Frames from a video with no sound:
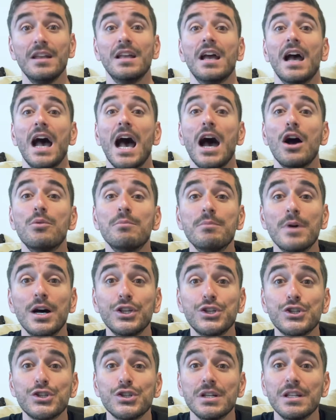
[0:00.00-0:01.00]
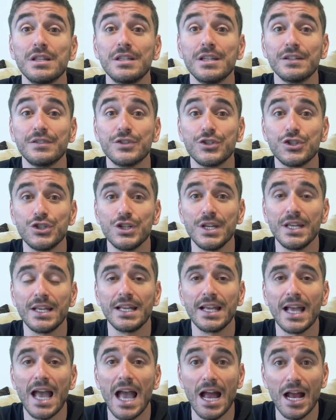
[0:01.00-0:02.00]
How much does she
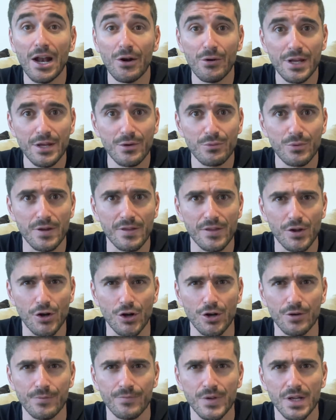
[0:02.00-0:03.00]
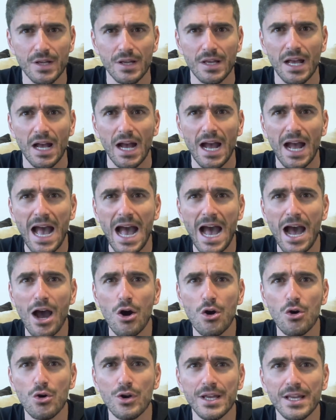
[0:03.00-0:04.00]
carry with her?
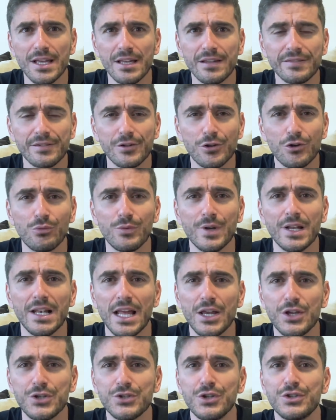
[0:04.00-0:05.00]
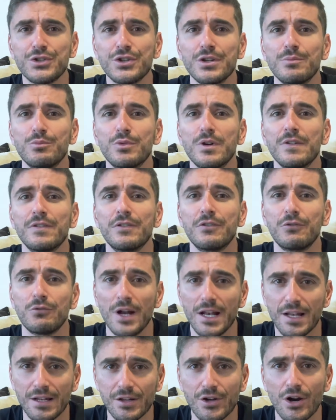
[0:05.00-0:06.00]
How is her relationship with
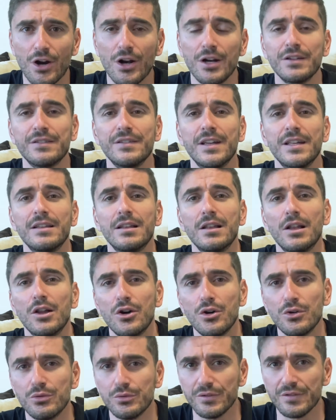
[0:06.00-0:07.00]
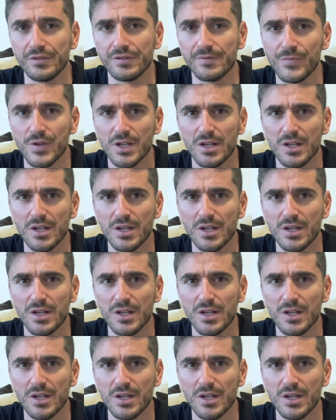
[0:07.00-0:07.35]
credit cards and loans?